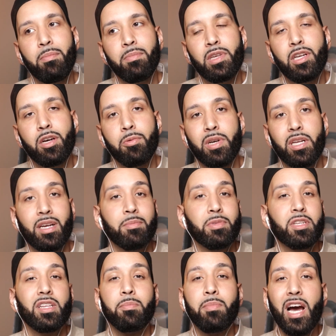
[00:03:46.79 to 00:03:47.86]
you know, when it
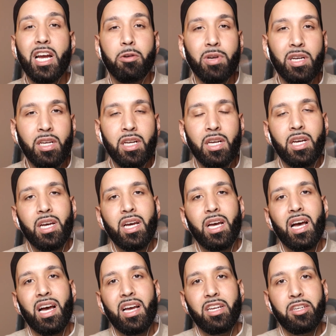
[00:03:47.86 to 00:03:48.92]
comes to the migrant
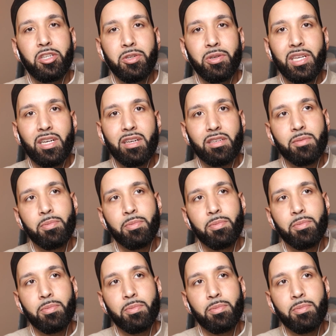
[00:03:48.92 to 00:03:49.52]
issue here.